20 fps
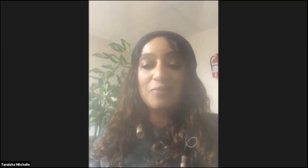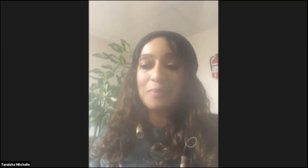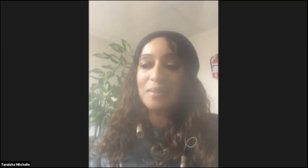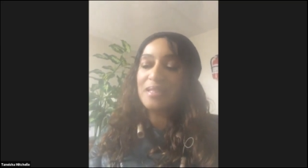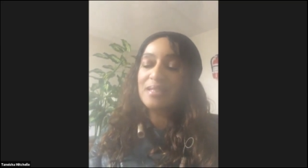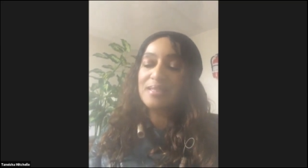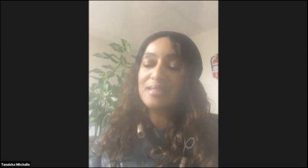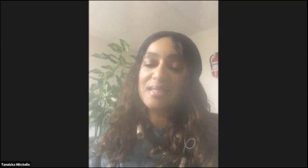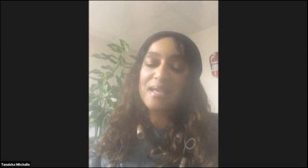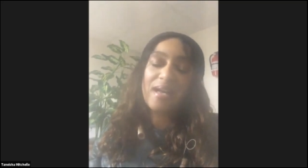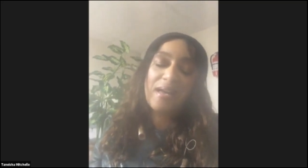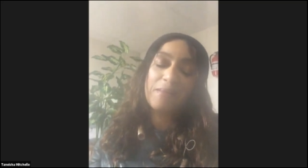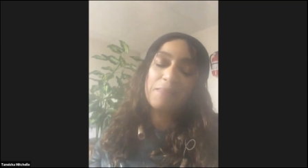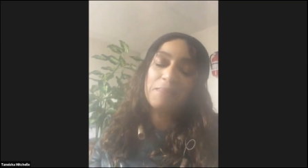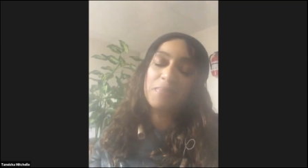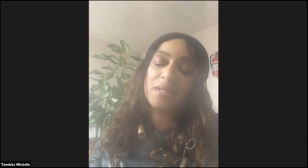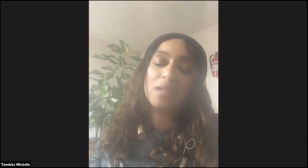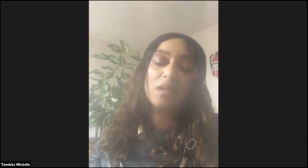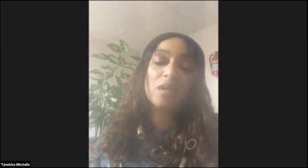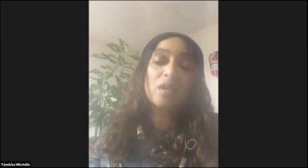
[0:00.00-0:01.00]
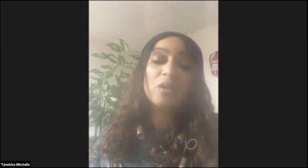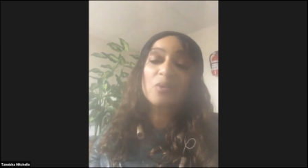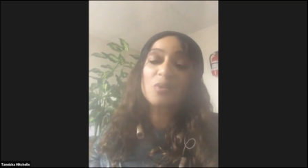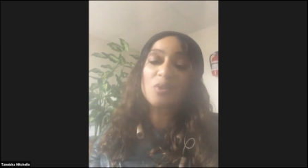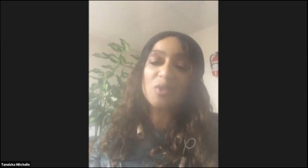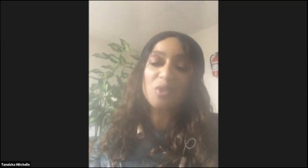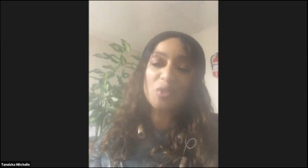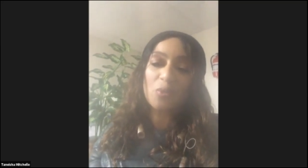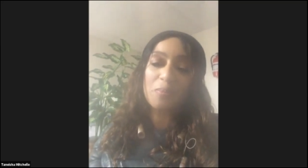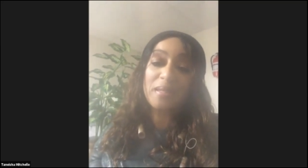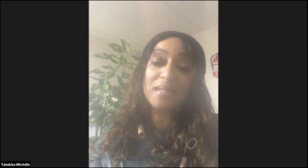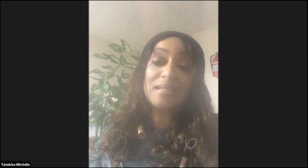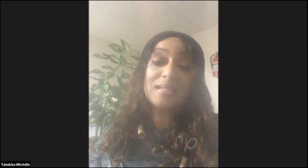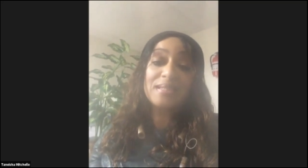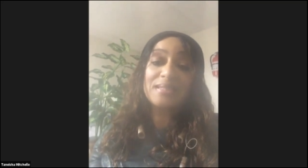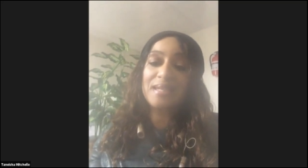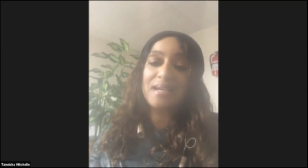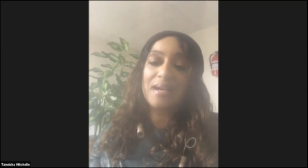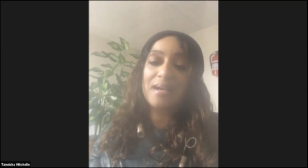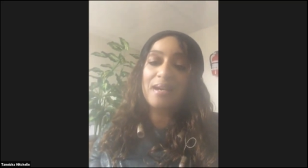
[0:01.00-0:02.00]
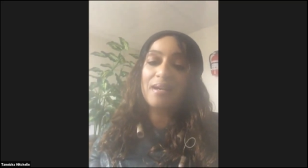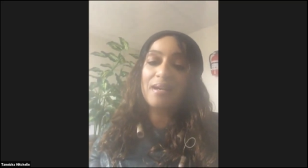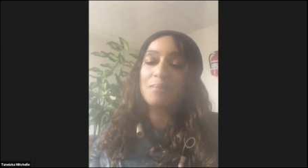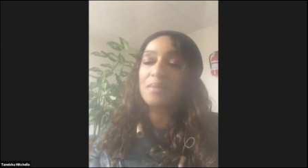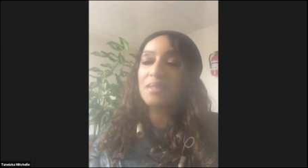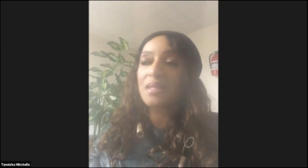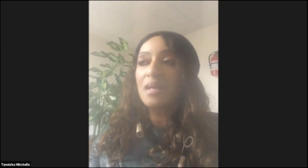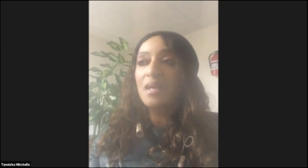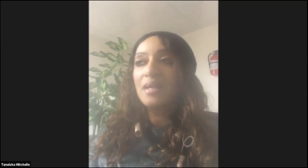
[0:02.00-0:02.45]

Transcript: because I had been hurt so many times